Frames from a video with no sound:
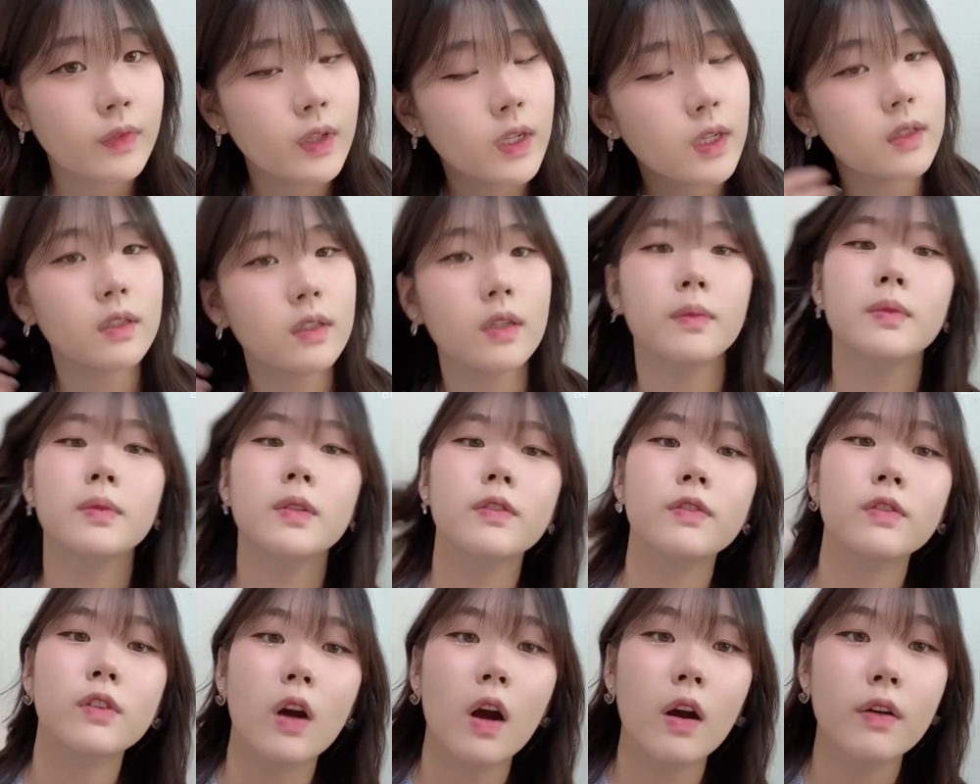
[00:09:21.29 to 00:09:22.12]
In terms
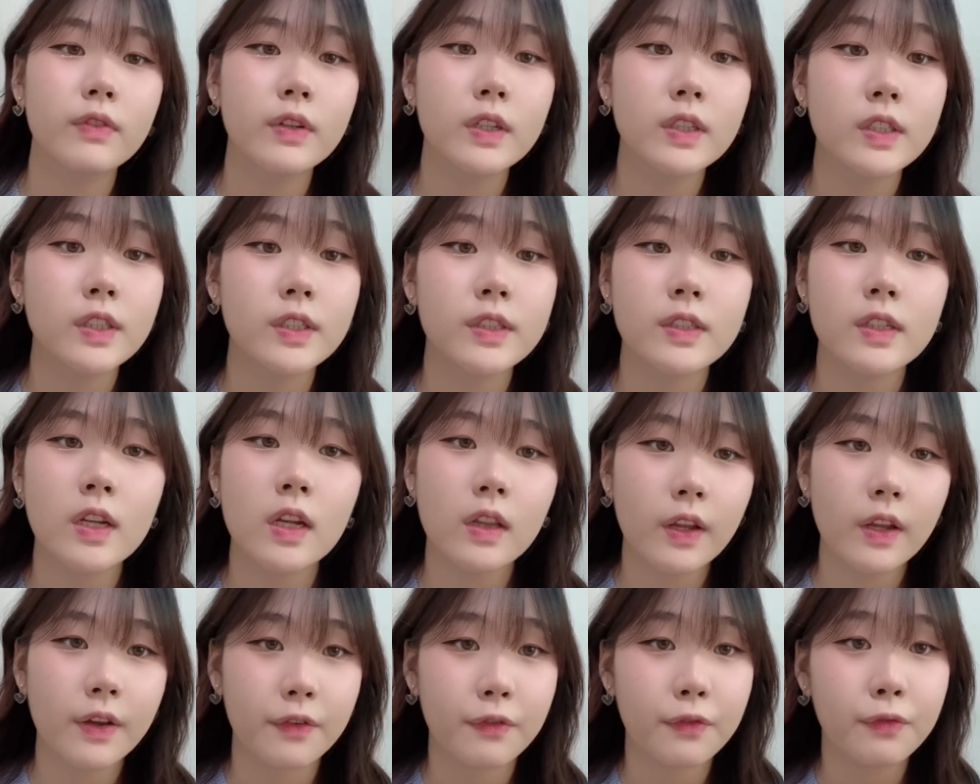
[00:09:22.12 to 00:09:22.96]
of coverage, it's
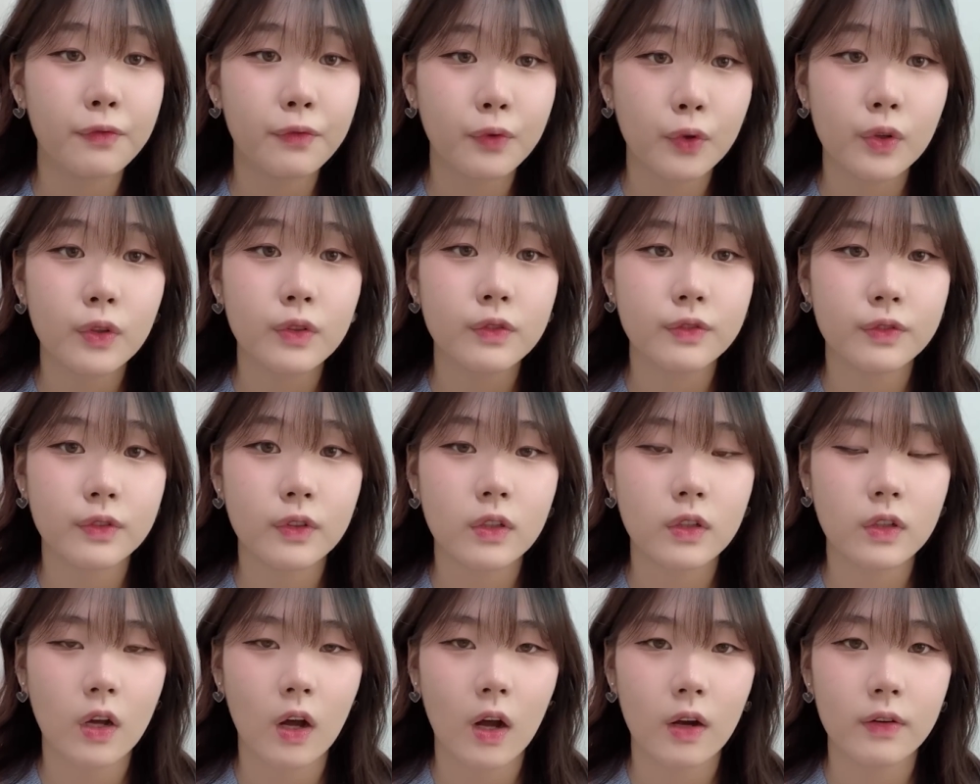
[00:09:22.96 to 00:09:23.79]
not like full
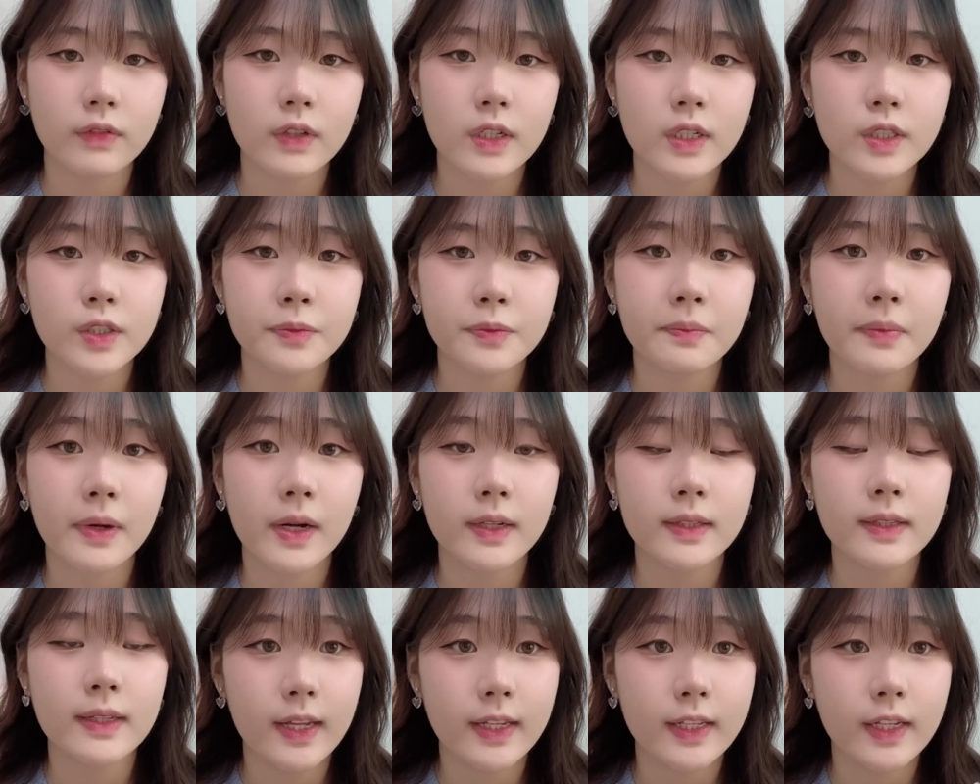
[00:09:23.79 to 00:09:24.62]
coverage,
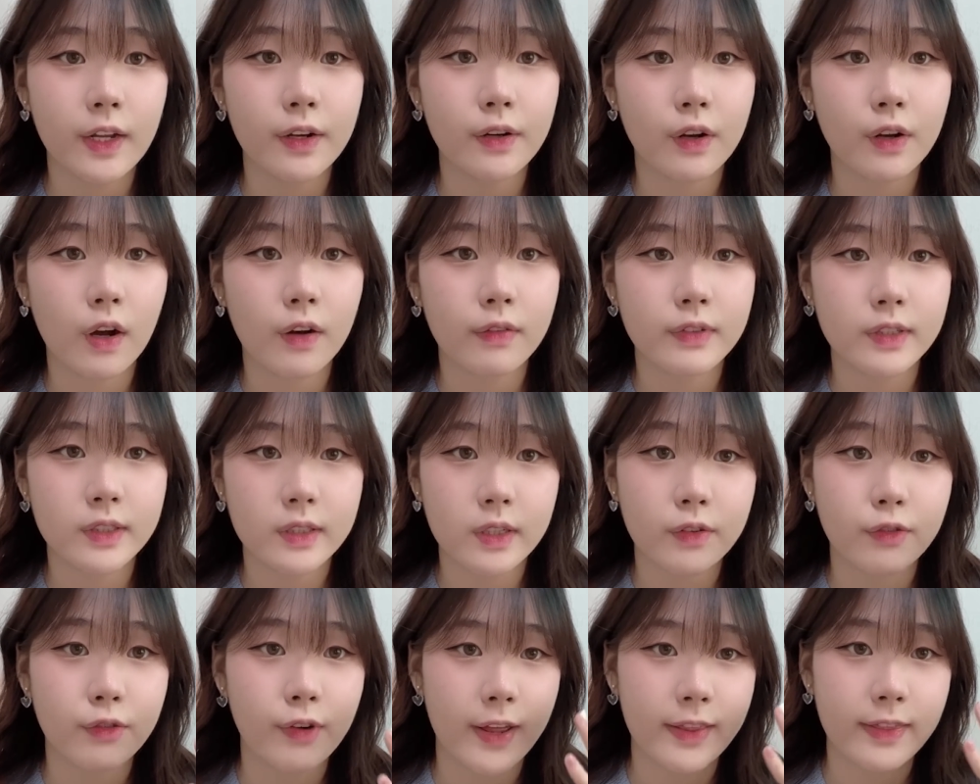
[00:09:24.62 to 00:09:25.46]
but it can cover
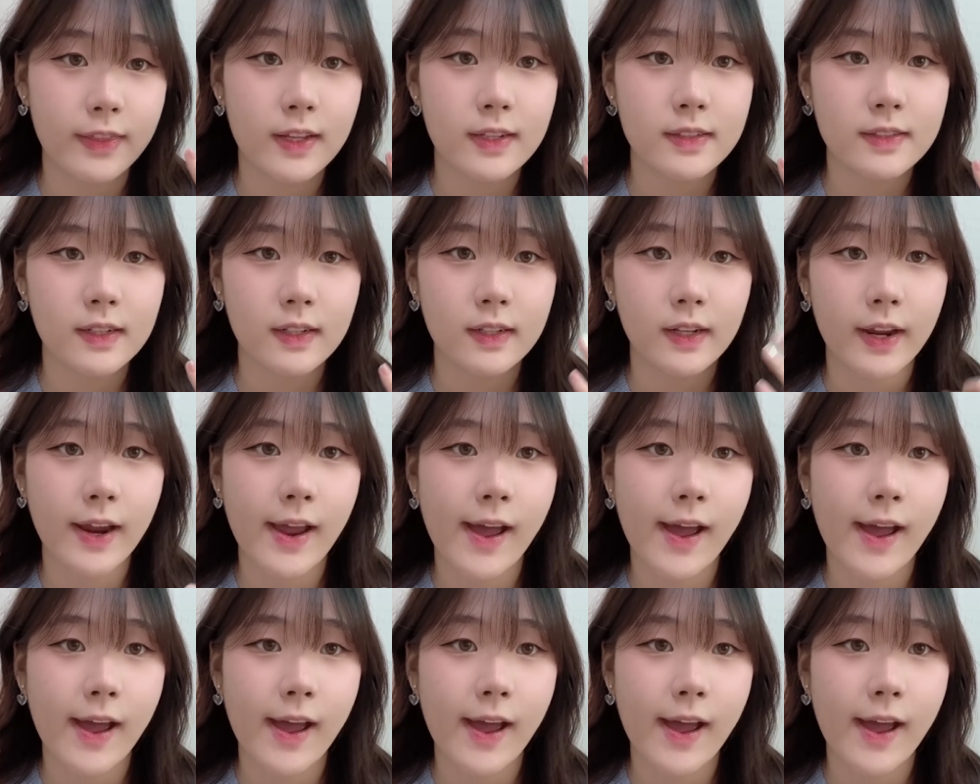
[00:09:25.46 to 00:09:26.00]
the redness that I